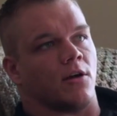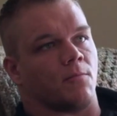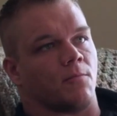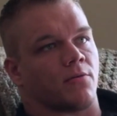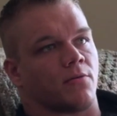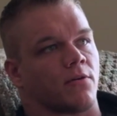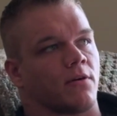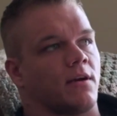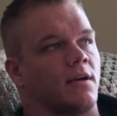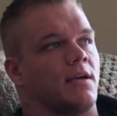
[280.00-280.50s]

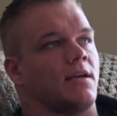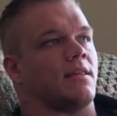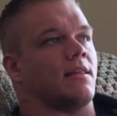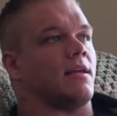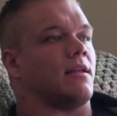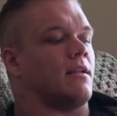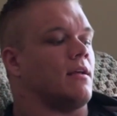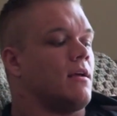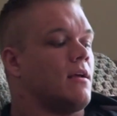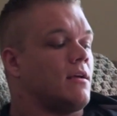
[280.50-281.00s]
pre, and
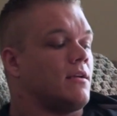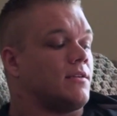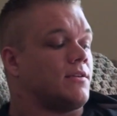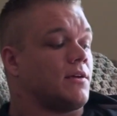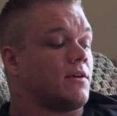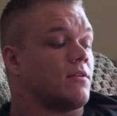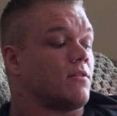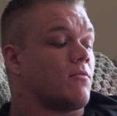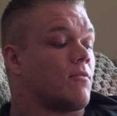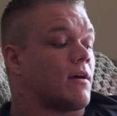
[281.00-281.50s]
then
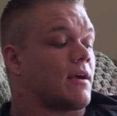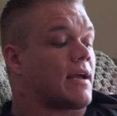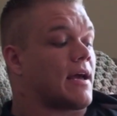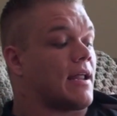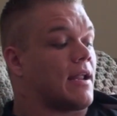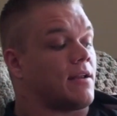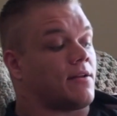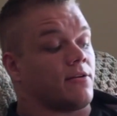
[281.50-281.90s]
during the workout I